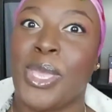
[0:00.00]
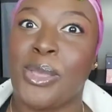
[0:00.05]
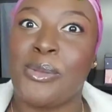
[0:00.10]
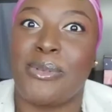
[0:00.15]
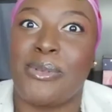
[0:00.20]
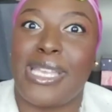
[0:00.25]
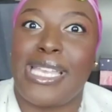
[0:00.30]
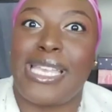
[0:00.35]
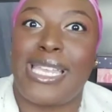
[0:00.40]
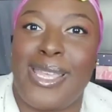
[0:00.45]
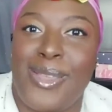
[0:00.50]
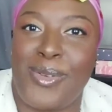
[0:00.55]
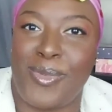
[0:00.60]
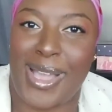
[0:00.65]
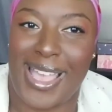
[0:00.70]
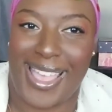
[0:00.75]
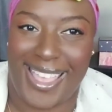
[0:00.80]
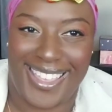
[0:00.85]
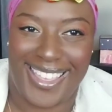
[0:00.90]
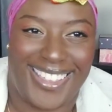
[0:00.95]
But
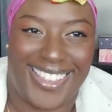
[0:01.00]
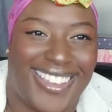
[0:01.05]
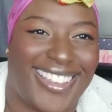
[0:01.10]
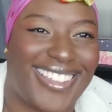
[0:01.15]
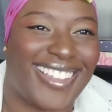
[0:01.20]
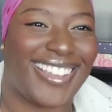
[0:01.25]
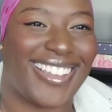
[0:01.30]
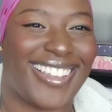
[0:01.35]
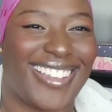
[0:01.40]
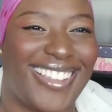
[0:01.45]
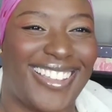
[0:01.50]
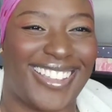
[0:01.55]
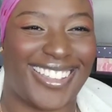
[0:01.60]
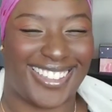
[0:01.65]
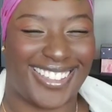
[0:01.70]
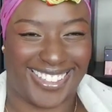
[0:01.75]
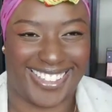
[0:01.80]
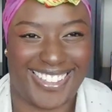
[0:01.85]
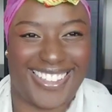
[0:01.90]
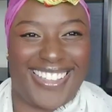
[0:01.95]
anyway,
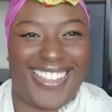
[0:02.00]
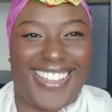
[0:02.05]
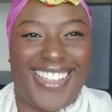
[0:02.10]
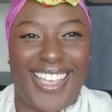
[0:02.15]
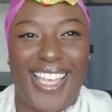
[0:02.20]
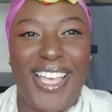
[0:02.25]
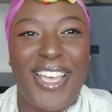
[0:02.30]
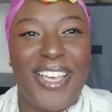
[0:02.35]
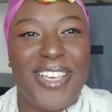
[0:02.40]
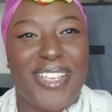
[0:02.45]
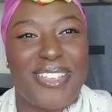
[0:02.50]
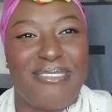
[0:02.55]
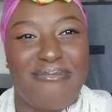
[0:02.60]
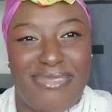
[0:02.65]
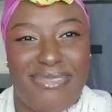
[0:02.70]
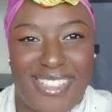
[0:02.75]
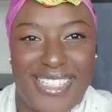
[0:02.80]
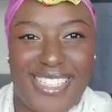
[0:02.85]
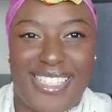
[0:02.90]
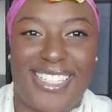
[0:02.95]

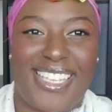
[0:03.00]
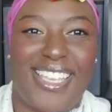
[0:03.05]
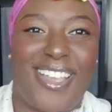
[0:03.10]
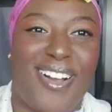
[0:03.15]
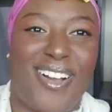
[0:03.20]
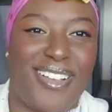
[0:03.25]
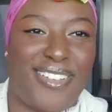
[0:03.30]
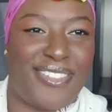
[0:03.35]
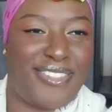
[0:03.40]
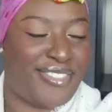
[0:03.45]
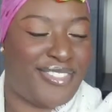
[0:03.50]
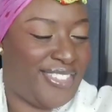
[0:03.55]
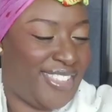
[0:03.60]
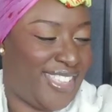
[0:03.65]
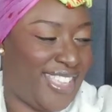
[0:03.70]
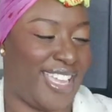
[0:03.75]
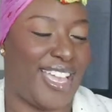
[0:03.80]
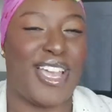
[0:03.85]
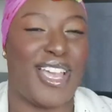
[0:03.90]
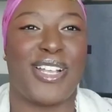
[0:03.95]
completely off
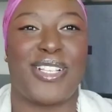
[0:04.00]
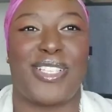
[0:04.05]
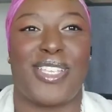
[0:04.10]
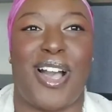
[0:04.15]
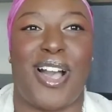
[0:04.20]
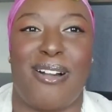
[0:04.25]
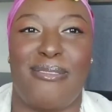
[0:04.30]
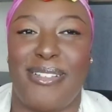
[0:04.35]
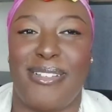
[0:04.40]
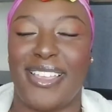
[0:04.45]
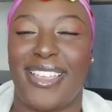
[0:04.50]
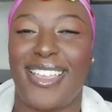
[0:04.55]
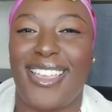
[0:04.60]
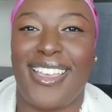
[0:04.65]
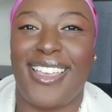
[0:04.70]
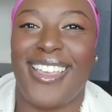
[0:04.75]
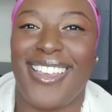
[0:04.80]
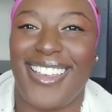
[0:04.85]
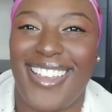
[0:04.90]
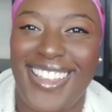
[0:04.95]

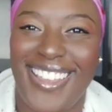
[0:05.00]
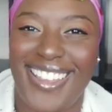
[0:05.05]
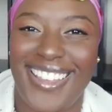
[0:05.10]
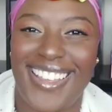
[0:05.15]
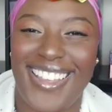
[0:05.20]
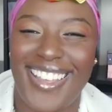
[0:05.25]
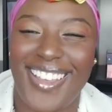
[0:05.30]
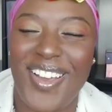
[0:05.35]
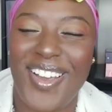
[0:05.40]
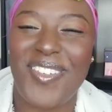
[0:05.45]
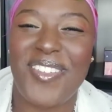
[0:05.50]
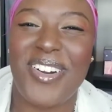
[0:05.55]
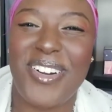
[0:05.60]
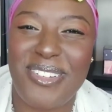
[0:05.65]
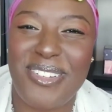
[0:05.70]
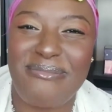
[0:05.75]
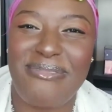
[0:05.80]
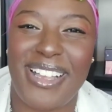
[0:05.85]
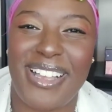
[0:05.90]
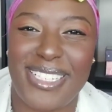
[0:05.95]
topic.
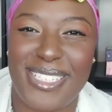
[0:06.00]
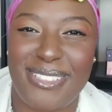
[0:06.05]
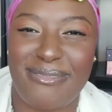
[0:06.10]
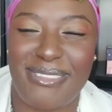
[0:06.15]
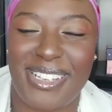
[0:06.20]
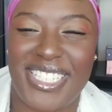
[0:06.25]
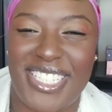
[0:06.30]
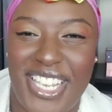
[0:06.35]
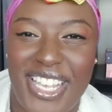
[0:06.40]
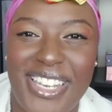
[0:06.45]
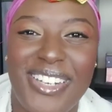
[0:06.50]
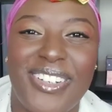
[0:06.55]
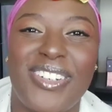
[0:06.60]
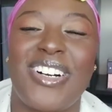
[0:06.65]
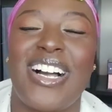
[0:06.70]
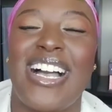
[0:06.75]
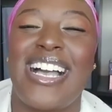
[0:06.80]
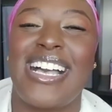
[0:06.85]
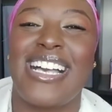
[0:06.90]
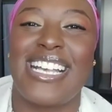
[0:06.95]
Welcome back to my
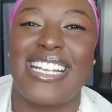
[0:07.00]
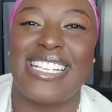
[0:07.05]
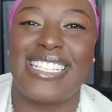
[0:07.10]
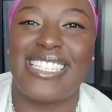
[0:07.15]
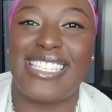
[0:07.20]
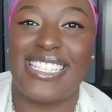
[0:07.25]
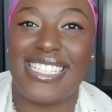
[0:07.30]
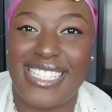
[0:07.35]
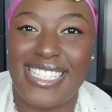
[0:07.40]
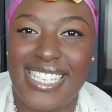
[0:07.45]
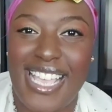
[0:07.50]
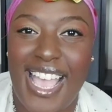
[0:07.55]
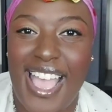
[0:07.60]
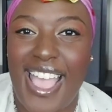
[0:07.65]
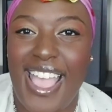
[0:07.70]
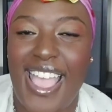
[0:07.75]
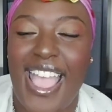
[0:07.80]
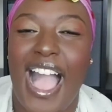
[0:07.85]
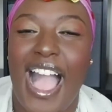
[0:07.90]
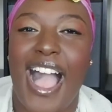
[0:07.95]
channel.
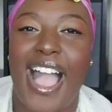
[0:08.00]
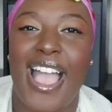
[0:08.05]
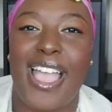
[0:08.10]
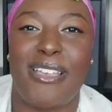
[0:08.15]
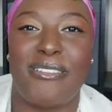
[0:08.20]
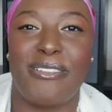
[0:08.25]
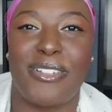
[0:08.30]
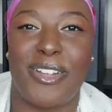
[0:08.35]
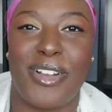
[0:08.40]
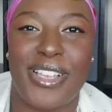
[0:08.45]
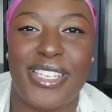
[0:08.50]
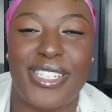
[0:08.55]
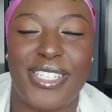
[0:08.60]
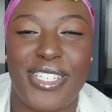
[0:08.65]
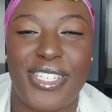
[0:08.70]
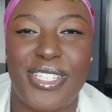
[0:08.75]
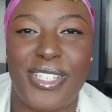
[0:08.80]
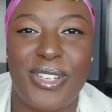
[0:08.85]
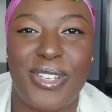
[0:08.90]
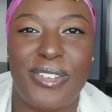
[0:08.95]
Today I am going
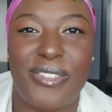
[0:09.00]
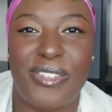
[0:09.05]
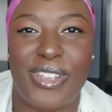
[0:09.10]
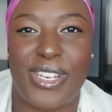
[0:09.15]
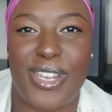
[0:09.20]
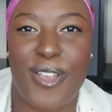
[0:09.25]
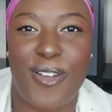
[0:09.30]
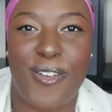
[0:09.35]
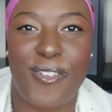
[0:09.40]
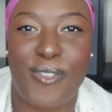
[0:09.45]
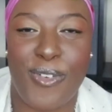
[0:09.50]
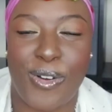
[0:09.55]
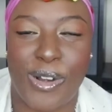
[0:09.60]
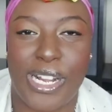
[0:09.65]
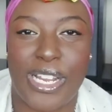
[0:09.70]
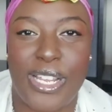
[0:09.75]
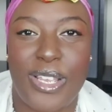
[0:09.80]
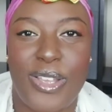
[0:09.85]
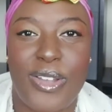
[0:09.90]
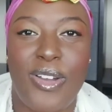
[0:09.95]
to do a video for
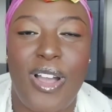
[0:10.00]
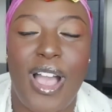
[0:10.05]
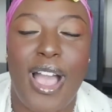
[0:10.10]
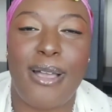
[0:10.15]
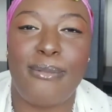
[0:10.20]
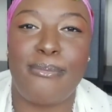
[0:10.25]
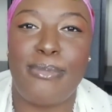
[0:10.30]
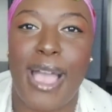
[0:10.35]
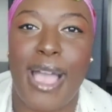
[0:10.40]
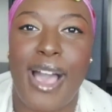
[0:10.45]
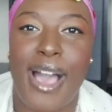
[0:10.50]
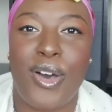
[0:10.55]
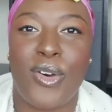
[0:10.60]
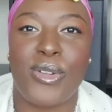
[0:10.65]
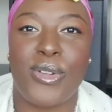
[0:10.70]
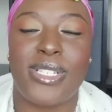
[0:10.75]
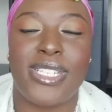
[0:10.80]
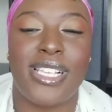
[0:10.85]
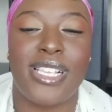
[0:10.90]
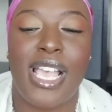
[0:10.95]
you
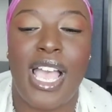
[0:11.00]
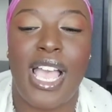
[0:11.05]
about